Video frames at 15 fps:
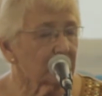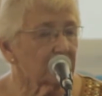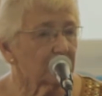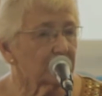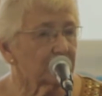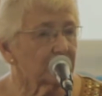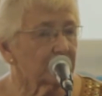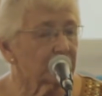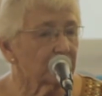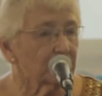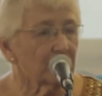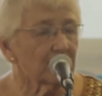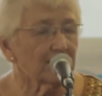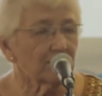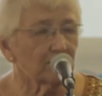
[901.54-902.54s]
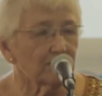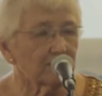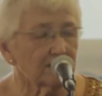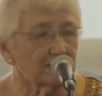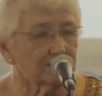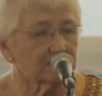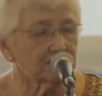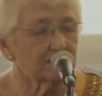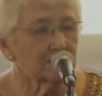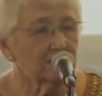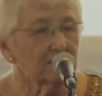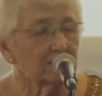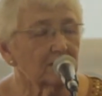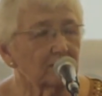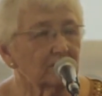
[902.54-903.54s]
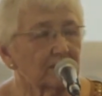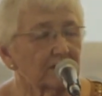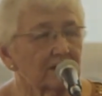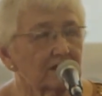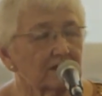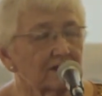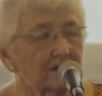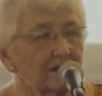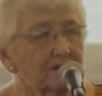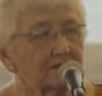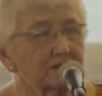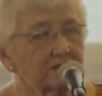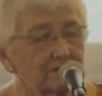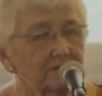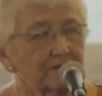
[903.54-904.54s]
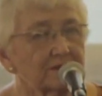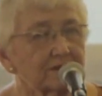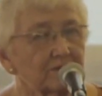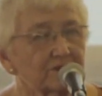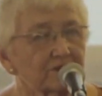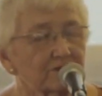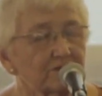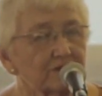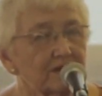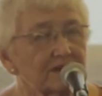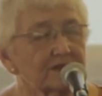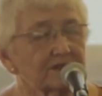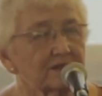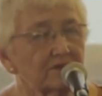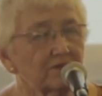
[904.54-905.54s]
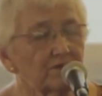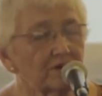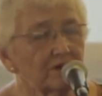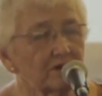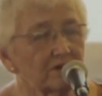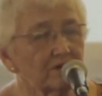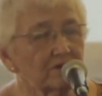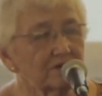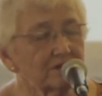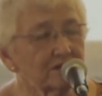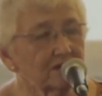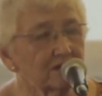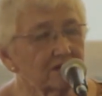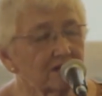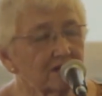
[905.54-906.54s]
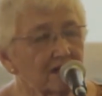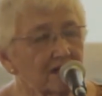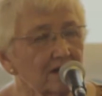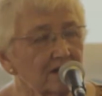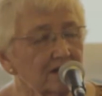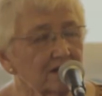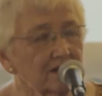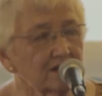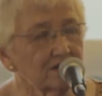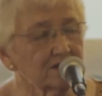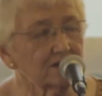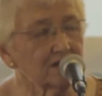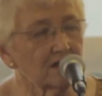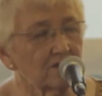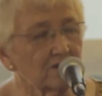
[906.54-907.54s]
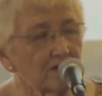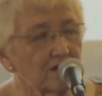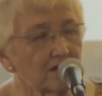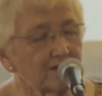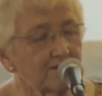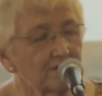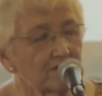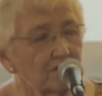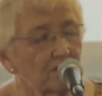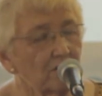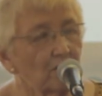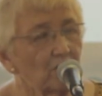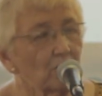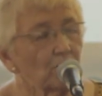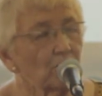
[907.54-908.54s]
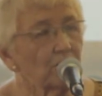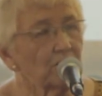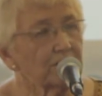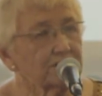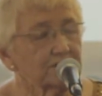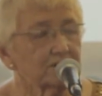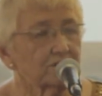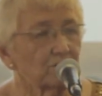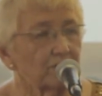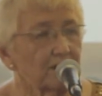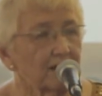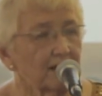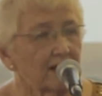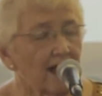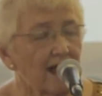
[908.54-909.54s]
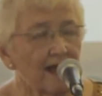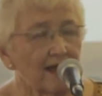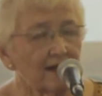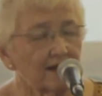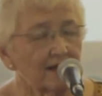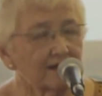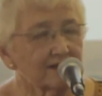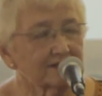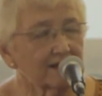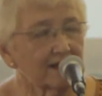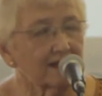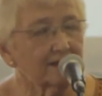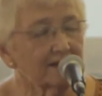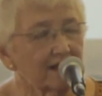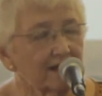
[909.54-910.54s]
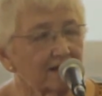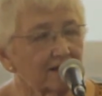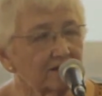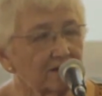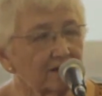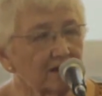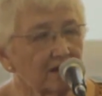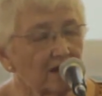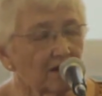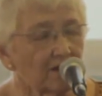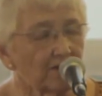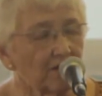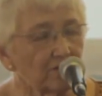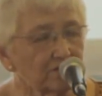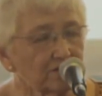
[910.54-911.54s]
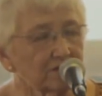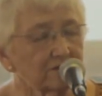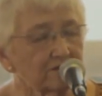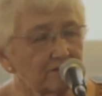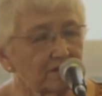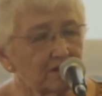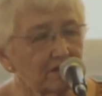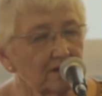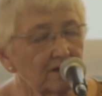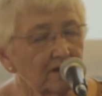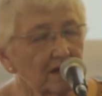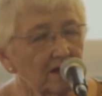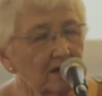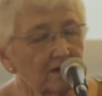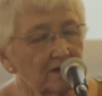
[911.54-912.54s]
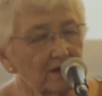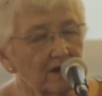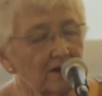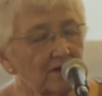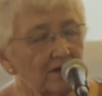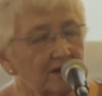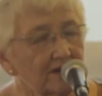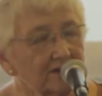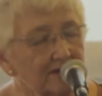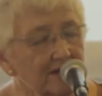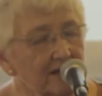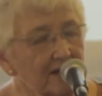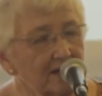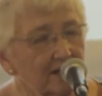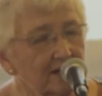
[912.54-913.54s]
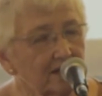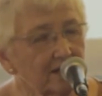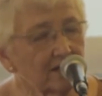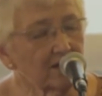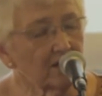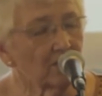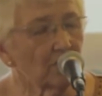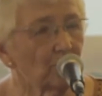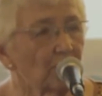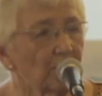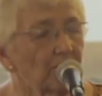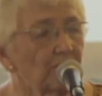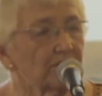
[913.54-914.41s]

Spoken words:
care of the 2 highways, but there's some streets and roads that the county takes care of. Once we annex that town or those areas in, we're